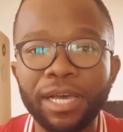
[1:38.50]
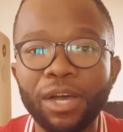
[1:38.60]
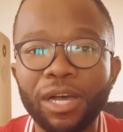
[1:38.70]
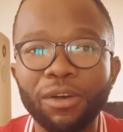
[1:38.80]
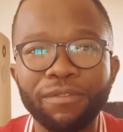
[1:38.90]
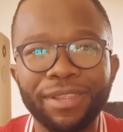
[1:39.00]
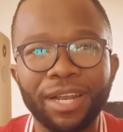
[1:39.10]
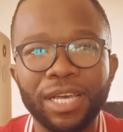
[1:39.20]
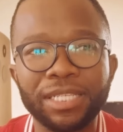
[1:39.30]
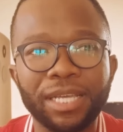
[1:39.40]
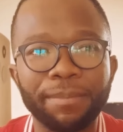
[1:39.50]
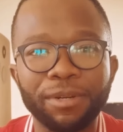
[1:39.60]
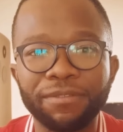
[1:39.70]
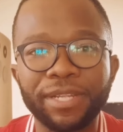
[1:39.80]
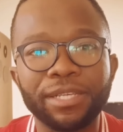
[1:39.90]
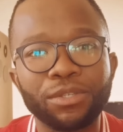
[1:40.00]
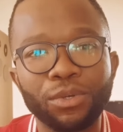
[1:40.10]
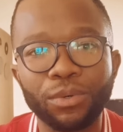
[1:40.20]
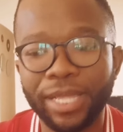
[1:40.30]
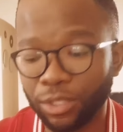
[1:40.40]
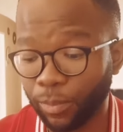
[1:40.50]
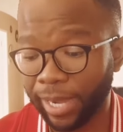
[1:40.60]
over the last couple of days, so that's